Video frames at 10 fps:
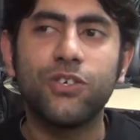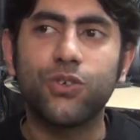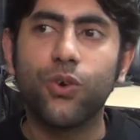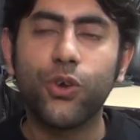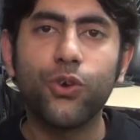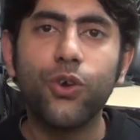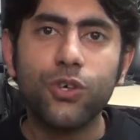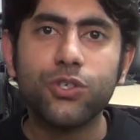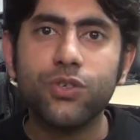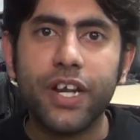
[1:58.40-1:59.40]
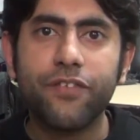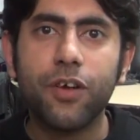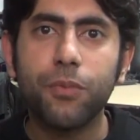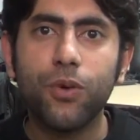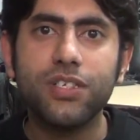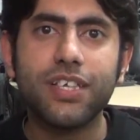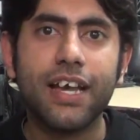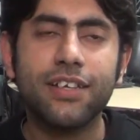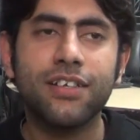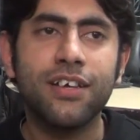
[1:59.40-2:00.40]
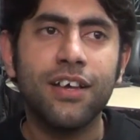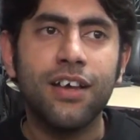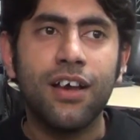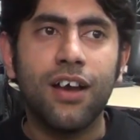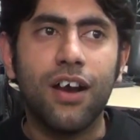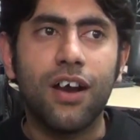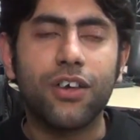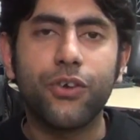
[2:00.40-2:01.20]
So kudos to Network Bulls and uh,